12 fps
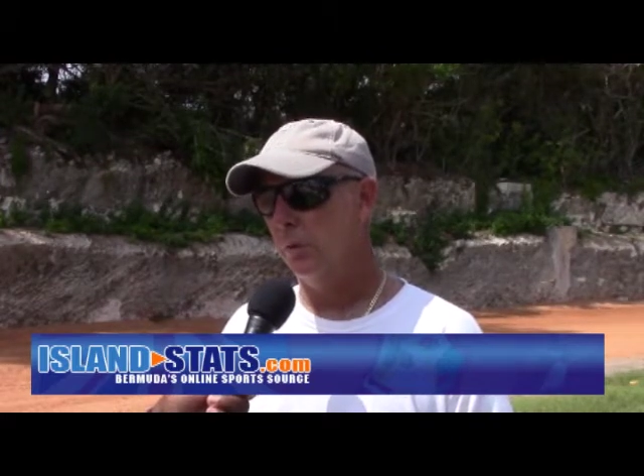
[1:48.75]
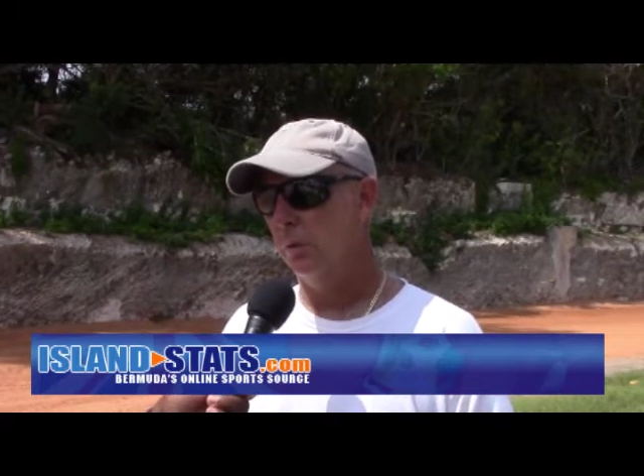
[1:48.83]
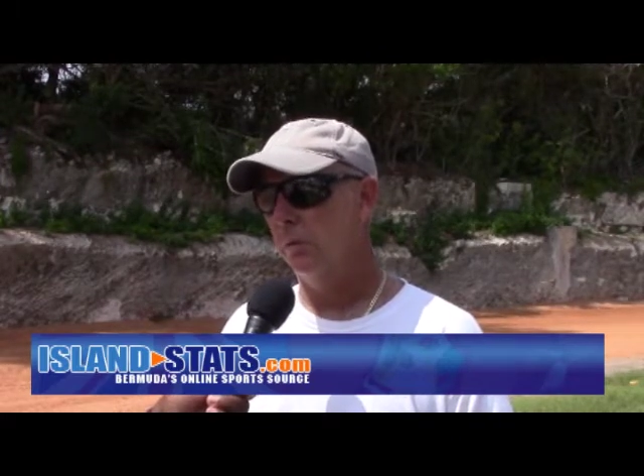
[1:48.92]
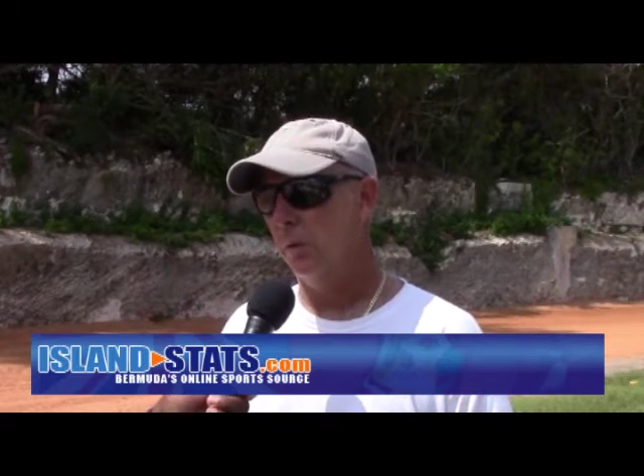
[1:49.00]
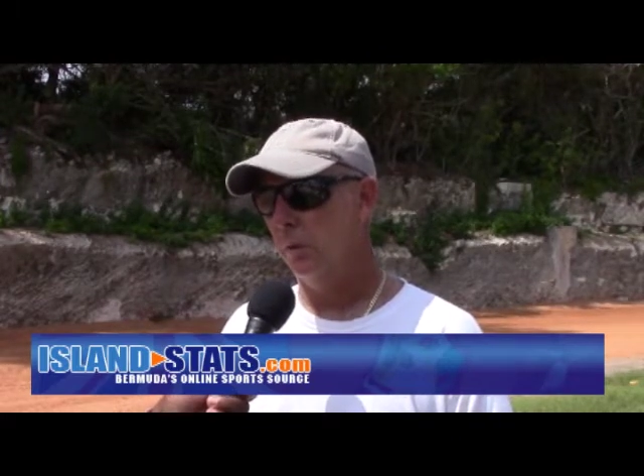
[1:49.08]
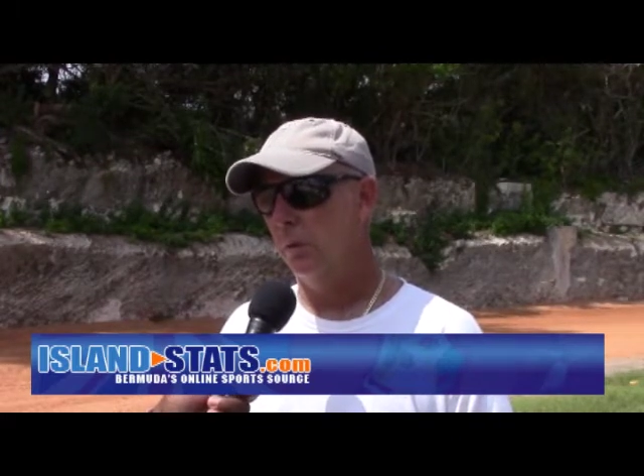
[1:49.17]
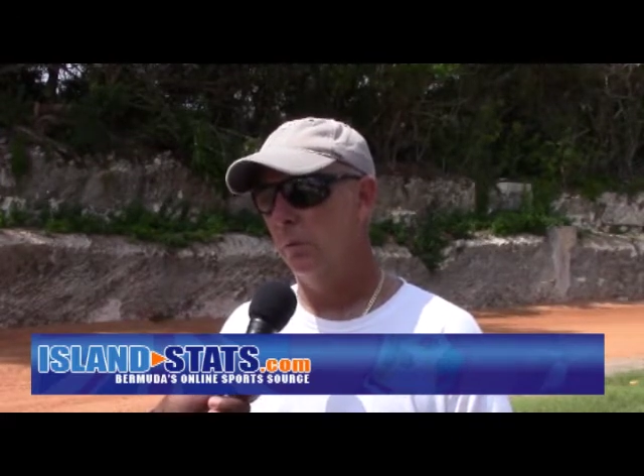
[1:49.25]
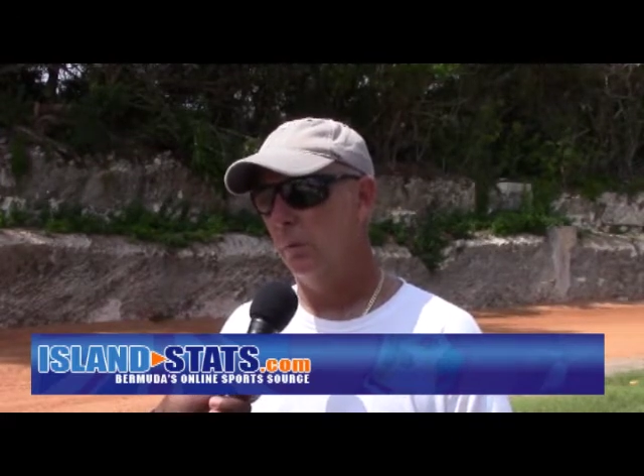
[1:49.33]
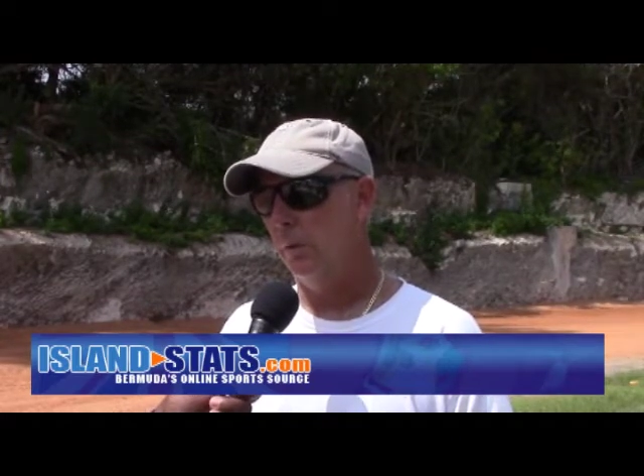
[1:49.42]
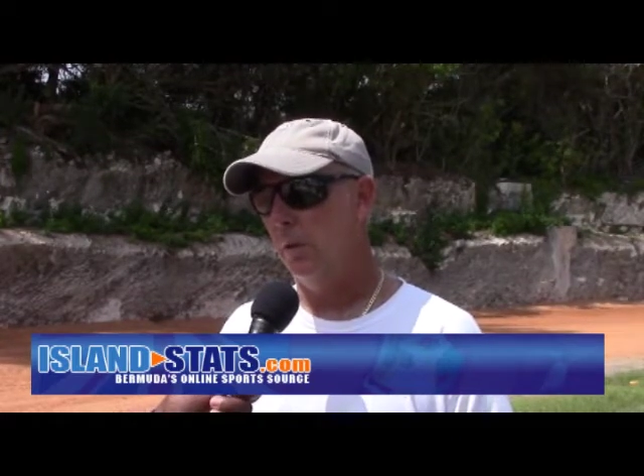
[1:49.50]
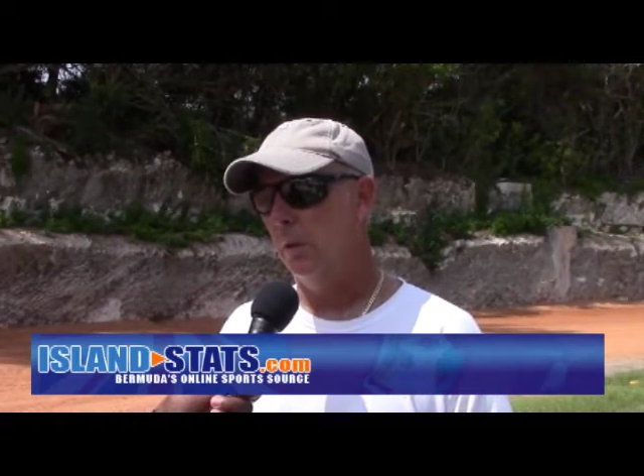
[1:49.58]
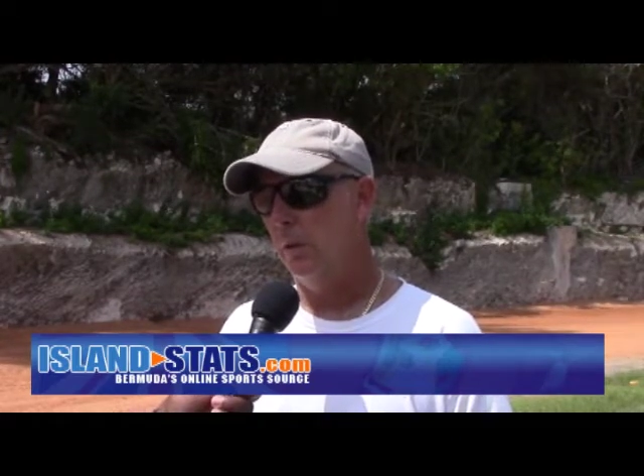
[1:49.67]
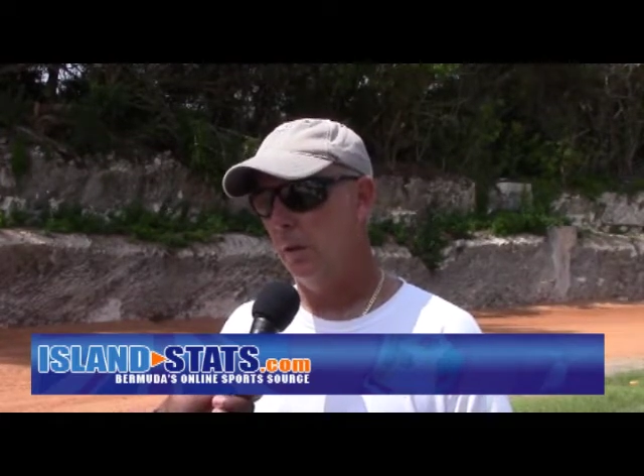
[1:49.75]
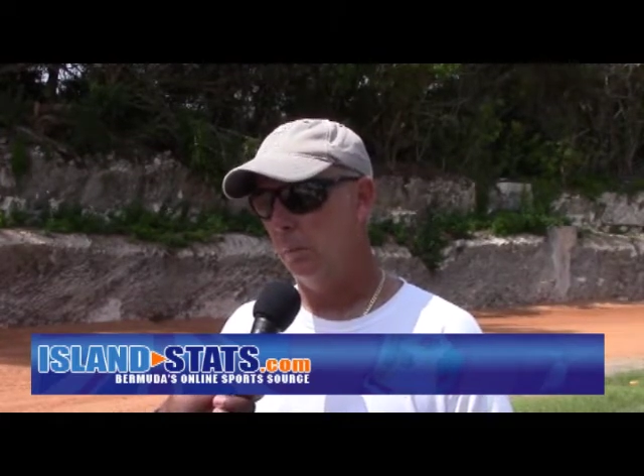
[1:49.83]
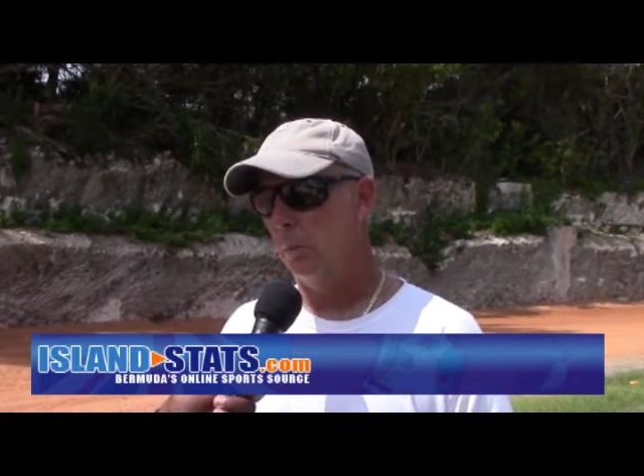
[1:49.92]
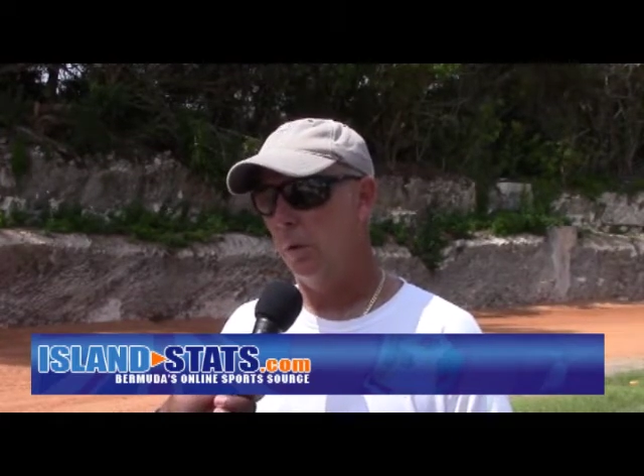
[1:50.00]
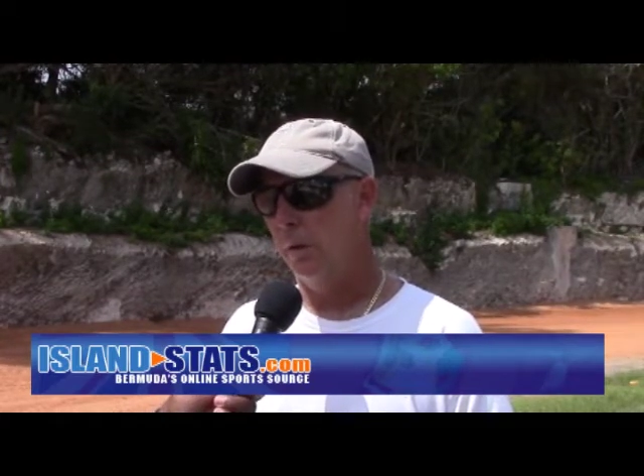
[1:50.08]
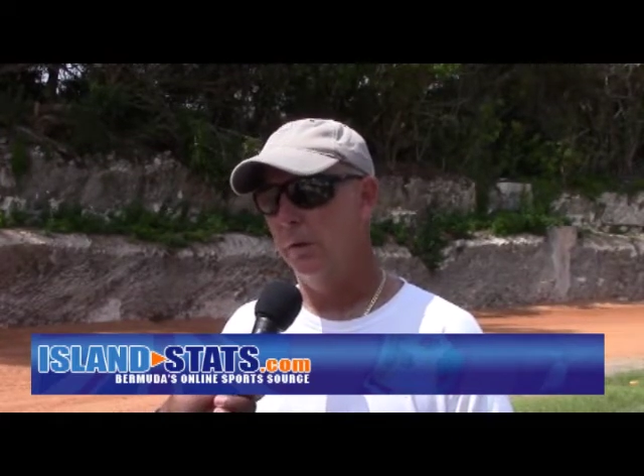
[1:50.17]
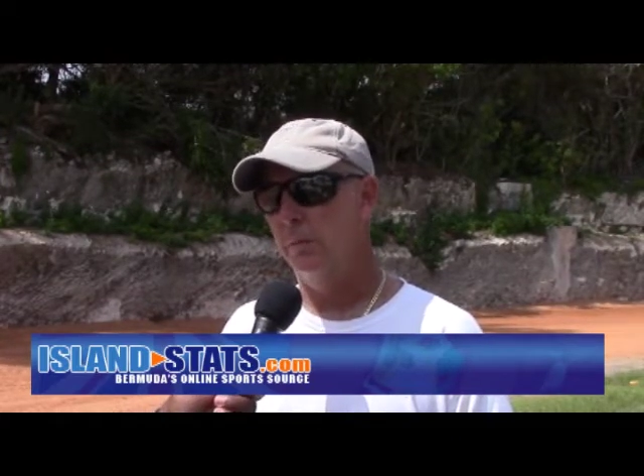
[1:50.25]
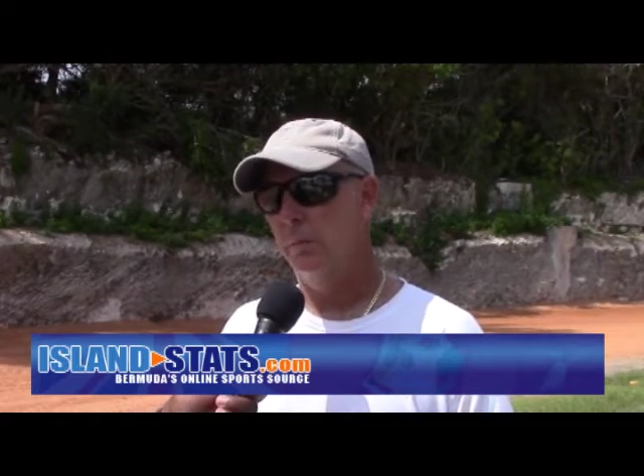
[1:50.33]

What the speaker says: children go abroad.